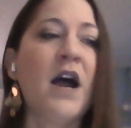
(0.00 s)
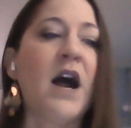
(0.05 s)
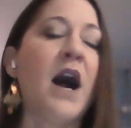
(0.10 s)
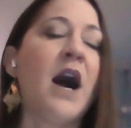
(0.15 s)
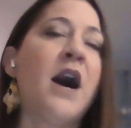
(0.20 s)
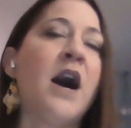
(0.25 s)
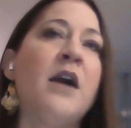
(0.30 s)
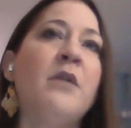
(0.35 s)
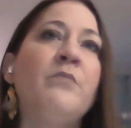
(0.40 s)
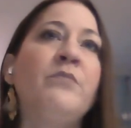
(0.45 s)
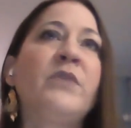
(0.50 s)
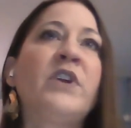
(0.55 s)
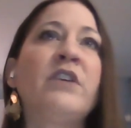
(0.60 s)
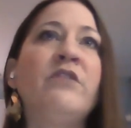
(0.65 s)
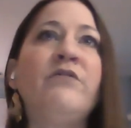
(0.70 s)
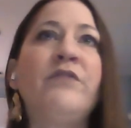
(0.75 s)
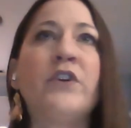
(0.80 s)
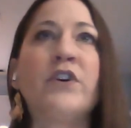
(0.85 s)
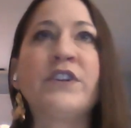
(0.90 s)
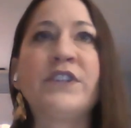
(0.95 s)

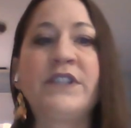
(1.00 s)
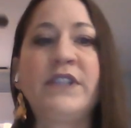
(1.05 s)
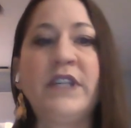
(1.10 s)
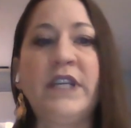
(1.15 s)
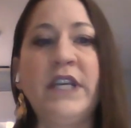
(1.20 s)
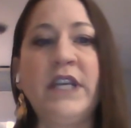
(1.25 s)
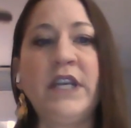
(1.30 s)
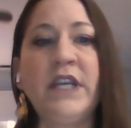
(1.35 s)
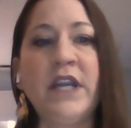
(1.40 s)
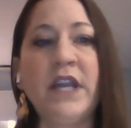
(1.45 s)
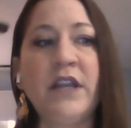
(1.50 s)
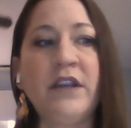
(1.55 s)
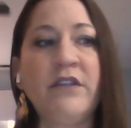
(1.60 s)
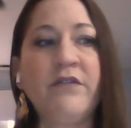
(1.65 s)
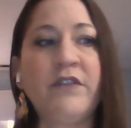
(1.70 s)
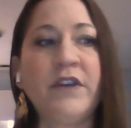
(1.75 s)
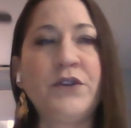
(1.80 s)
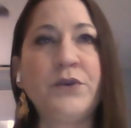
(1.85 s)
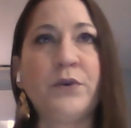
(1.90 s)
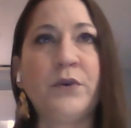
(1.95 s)
Conversely,
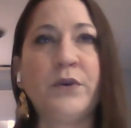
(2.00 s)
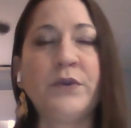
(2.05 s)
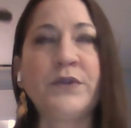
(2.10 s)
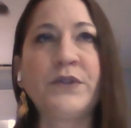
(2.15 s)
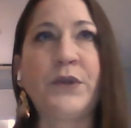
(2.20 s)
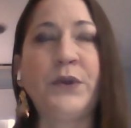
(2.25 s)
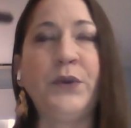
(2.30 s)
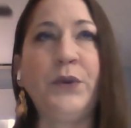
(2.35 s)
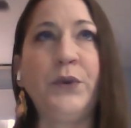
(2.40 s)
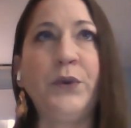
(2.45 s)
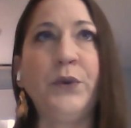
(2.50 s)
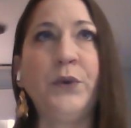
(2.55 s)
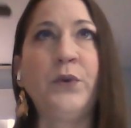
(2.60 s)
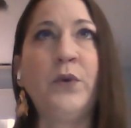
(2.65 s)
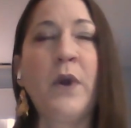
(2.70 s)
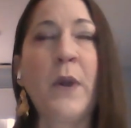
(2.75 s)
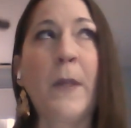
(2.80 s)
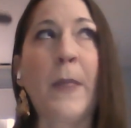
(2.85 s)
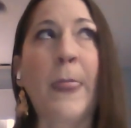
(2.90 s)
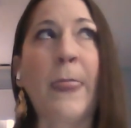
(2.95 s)
individuals
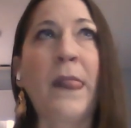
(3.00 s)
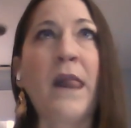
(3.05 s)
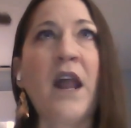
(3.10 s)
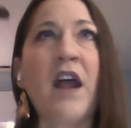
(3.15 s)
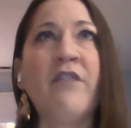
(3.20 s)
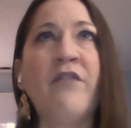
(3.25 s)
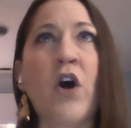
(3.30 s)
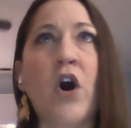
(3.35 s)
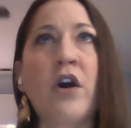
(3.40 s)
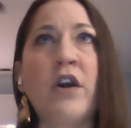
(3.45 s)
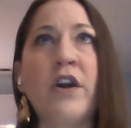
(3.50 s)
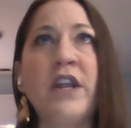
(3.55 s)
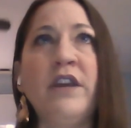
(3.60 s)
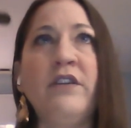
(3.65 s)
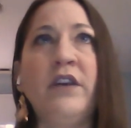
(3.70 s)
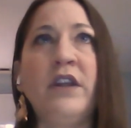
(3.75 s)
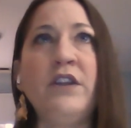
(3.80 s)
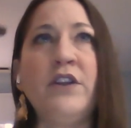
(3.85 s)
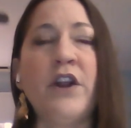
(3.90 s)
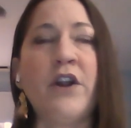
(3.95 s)
who have
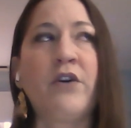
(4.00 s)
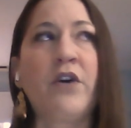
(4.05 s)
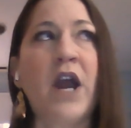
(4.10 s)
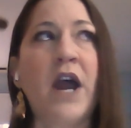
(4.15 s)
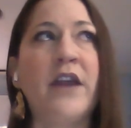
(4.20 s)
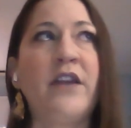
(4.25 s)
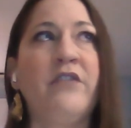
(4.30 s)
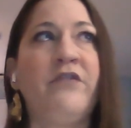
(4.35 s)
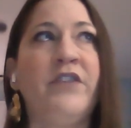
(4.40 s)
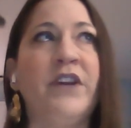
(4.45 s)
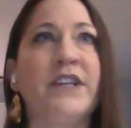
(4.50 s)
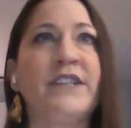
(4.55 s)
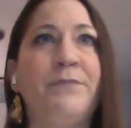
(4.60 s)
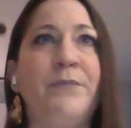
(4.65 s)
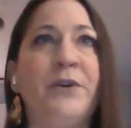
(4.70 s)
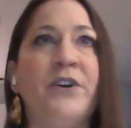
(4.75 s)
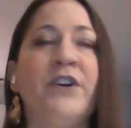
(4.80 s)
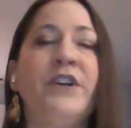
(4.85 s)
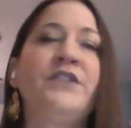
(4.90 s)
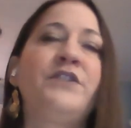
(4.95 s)
already, kind of
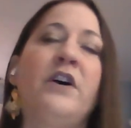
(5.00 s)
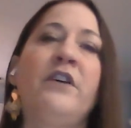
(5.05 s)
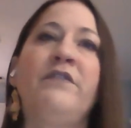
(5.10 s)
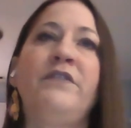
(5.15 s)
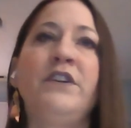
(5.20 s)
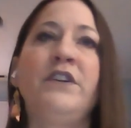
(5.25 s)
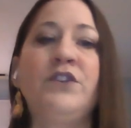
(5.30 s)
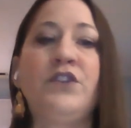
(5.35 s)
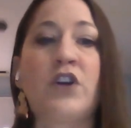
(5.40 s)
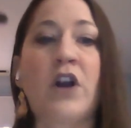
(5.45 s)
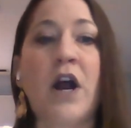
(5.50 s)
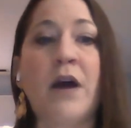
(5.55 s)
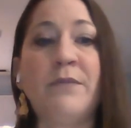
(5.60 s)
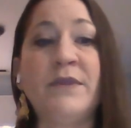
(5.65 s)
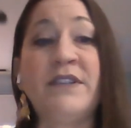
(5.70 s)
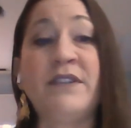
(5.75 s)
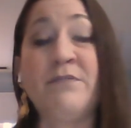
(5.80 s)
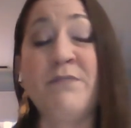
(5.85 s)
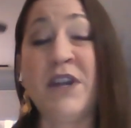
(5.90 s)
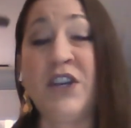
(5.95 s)
experienced all of these
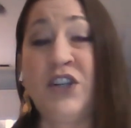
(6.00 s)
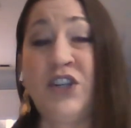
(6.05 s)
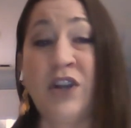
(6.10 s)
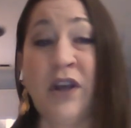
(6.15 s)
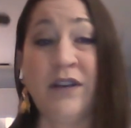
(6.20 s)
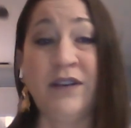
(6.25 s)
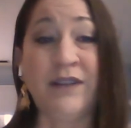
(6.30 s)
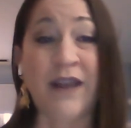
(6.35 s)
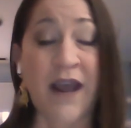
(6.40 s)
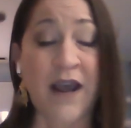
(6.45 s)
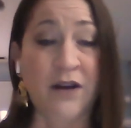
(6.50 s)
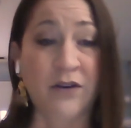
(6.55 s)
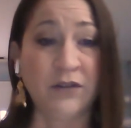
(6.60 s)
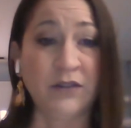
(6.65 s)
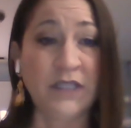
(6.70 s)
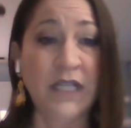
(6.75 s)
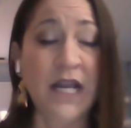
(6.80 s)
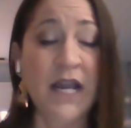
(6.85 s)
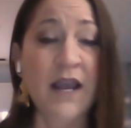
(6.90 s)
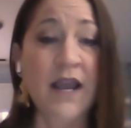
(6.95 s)
traumas may shut
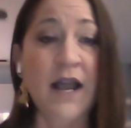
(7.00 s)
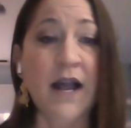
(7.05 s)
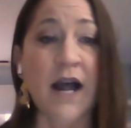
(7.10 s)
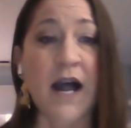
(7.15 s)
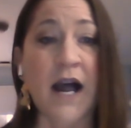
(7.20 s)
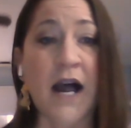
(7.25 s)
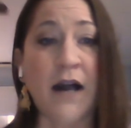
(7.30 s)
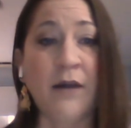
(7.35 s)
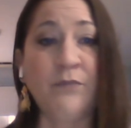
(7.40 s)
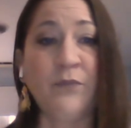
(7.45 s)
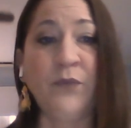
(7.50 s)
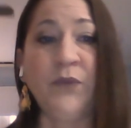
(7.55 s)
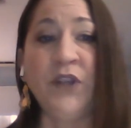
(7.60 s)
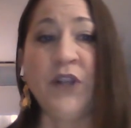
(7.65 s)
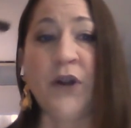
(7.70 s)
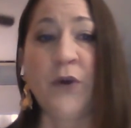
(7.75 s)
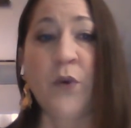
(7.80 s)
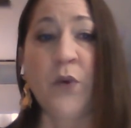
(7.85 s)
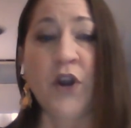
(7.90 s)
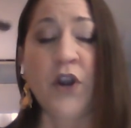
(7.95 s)
down,
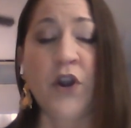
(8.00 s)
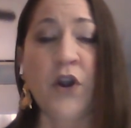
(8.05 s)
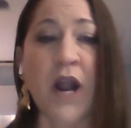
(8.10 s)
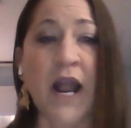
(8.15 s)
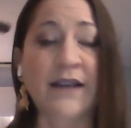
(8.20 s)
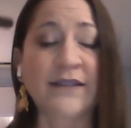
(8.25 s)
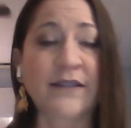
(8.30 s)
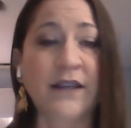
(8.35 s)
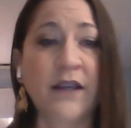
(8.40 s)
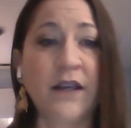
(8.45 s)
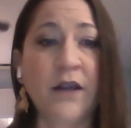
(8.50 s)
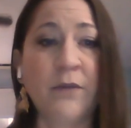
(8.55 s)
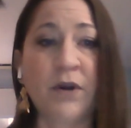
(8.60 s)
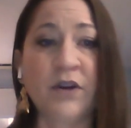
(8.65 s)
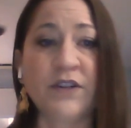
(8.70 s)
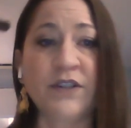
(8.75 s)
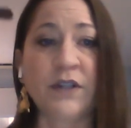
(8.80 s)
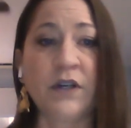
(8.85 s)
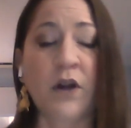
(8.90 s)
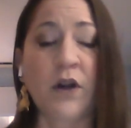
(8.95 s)
where you're asking a
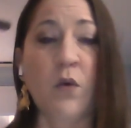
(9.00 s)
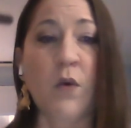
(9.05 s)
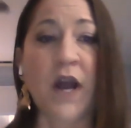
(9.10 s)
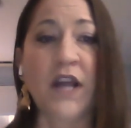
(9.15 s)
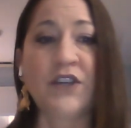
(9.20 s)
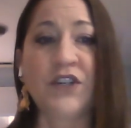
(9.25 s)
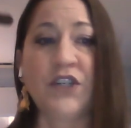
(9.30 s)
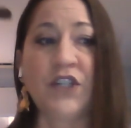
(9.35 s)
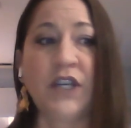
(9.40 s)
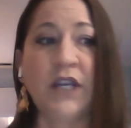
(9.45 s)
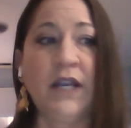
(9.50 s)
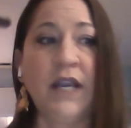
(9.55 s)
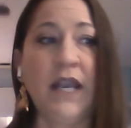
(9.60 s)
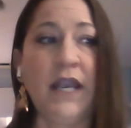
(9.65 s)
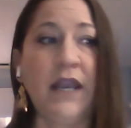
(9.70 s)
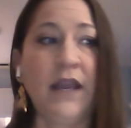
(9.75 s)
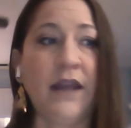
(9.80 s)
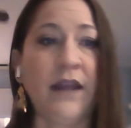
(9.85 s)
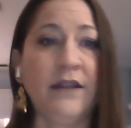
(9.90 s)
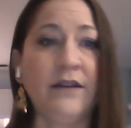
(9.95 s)
person a question
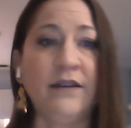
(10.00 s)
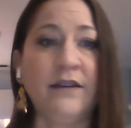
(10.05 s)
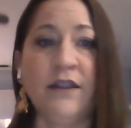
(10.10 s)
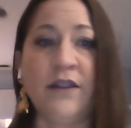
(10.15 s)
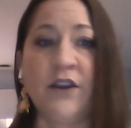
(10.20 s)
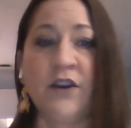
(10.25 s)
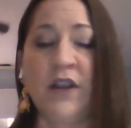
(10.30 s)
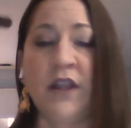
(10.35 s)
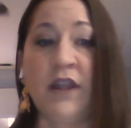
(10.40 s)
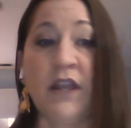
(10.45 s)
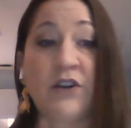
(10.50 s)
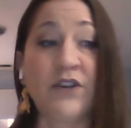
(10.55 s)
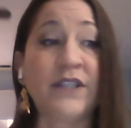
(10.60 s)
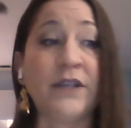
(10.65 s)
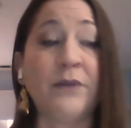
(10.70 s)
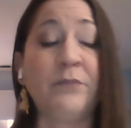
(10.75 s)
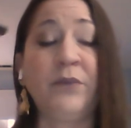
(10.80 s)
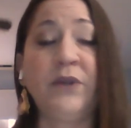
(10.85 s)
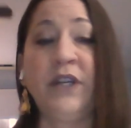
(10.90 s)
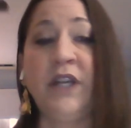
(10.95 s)
and they're
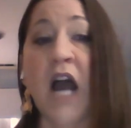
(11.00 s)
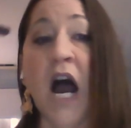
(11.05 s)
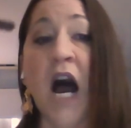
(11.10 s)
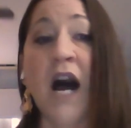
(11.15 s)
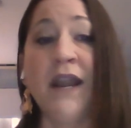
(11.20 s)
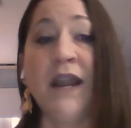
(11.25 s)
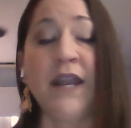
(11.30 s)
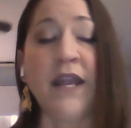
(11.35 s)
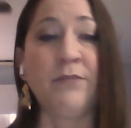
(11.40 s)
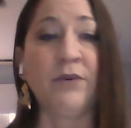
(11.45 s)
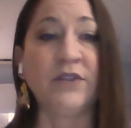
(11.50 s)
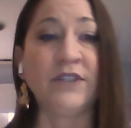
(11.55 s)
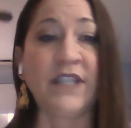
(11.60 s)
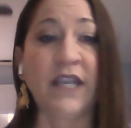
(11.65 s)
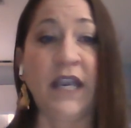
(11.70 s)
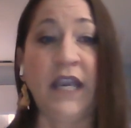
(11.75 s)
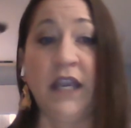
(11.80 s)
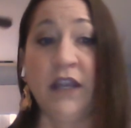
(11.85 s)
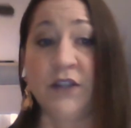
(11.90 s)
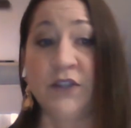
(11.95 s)
simply unable
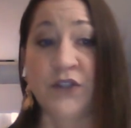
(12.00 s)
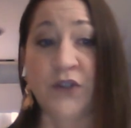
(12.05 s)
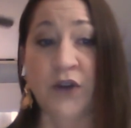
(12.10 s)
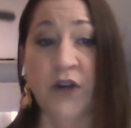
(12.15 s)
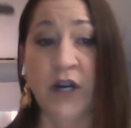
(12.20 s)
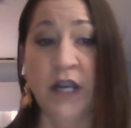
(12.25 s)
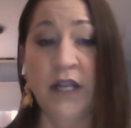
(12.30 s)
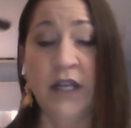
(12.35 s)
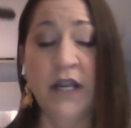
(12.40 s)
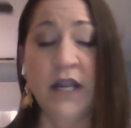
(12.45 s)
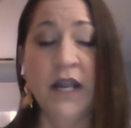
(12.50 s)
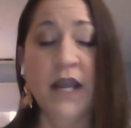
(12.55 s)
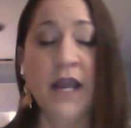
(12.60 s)
to answer it.